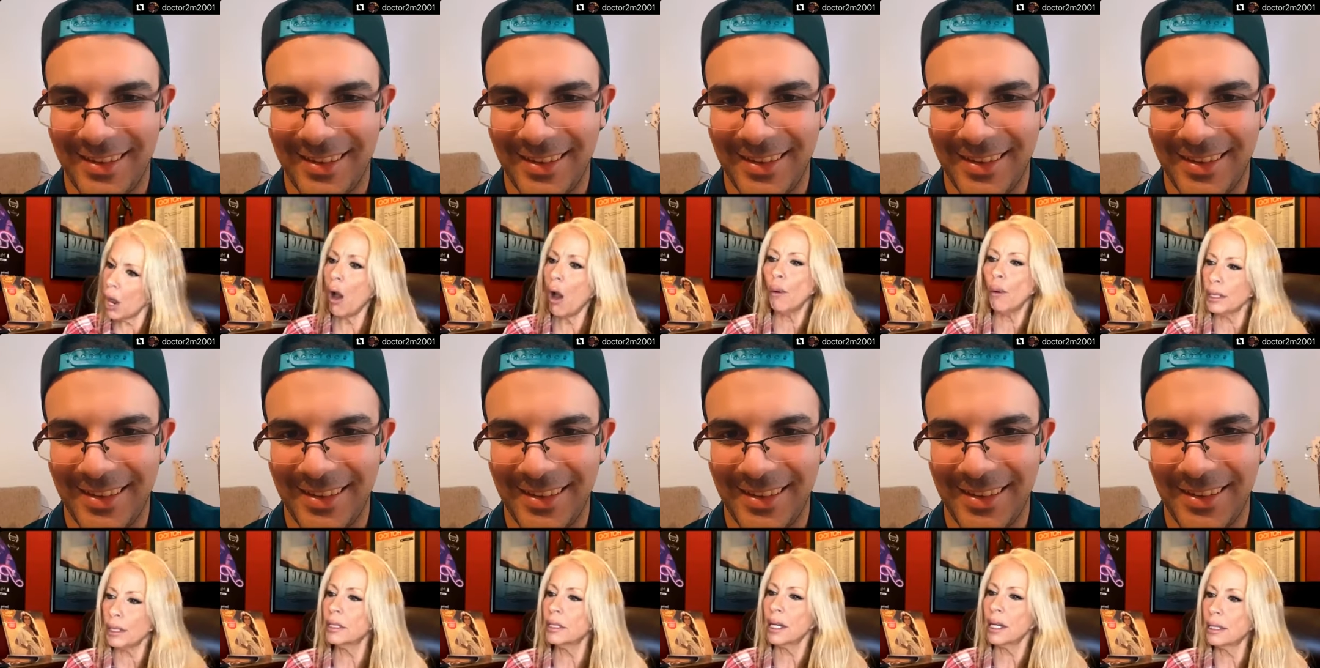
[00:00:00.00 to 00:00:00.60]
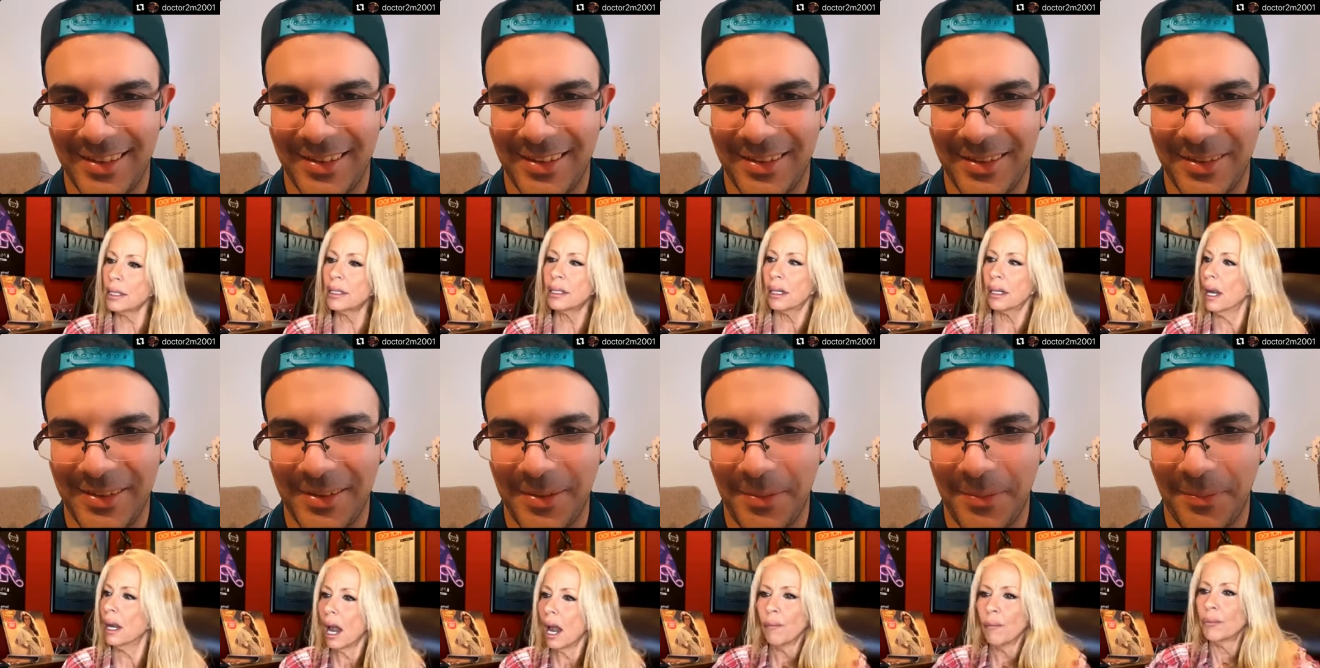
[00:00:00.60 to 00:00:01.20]
Speaker 1: it's it's."
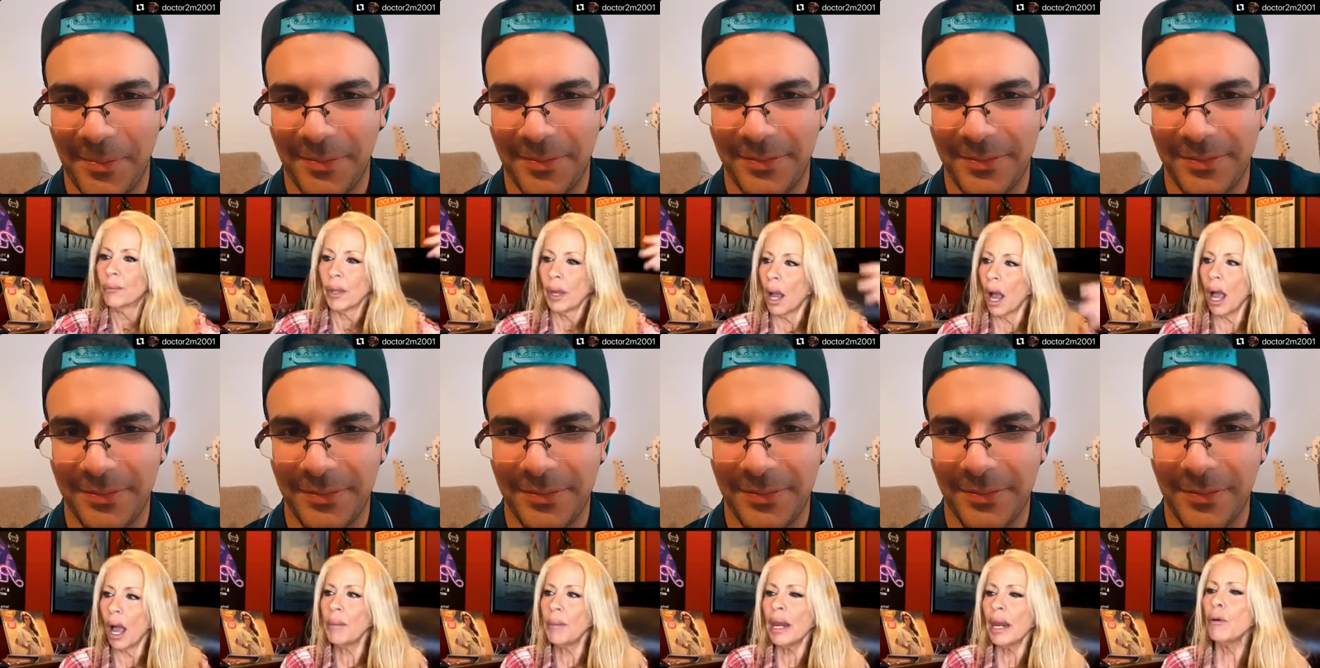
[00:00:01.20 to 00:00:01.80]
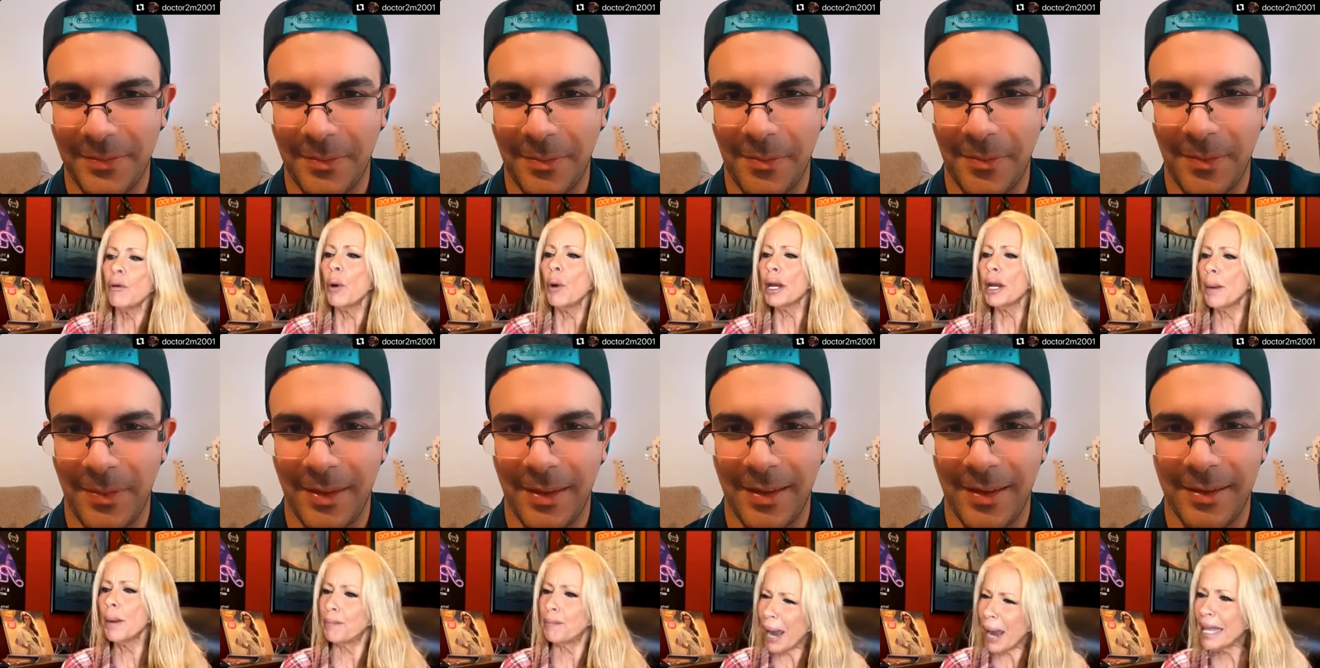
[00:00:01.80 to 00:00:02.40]
I'm not even wearing a
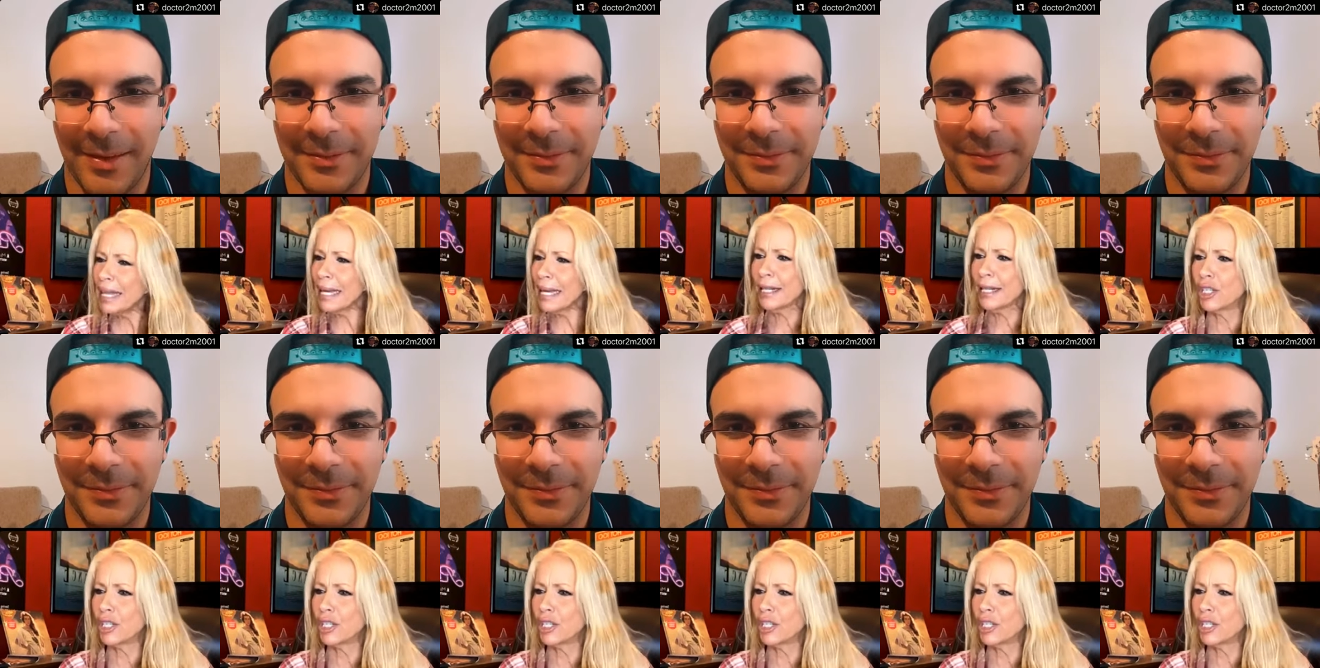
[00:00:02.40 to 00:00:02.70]
bathing suit.